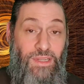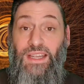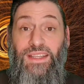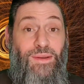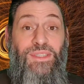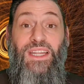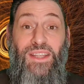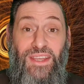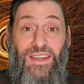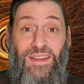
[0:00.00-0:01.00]
No, there was
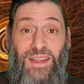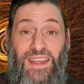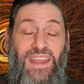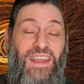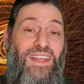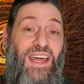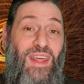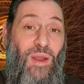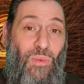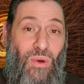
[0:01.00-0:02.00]
nothing.
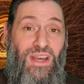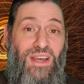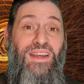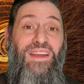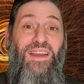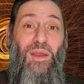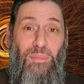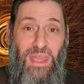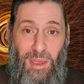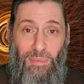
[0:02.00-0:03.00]
Now, there were
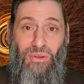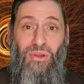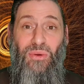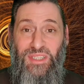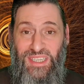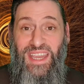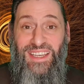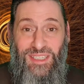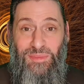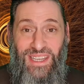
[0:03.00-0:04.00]
people who were
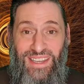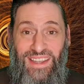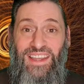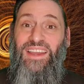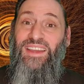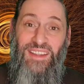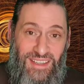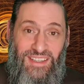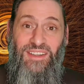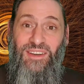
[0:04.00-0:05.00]
saying to me,
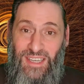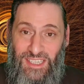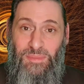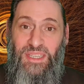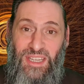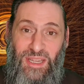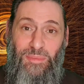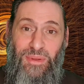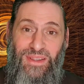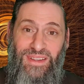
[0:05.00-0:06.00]
let's meet
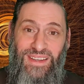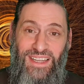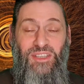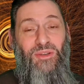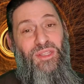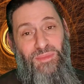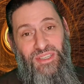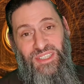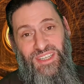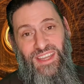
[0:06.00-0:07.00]
up. Let's go to the
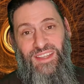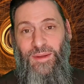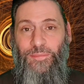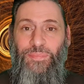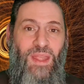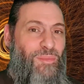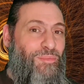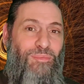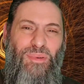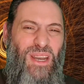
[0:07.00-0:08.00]
mosque together.
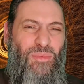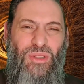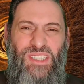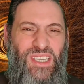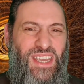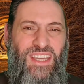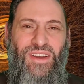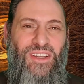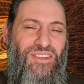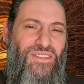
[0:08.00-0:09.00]
But I wasn't
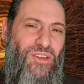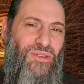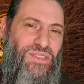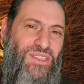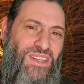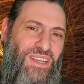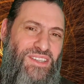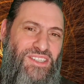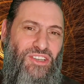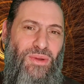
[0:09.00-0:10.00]
taking advantage of those
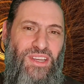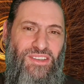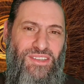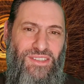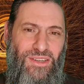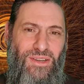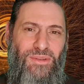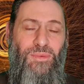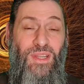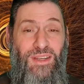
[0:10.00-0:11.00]
situations,
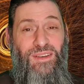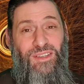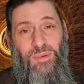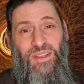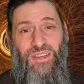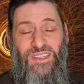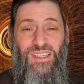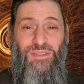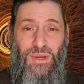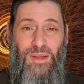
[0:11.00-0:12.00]
And to be
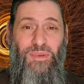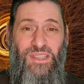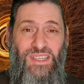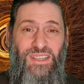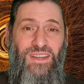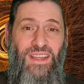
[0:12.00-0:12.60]
honest, I was quite busy.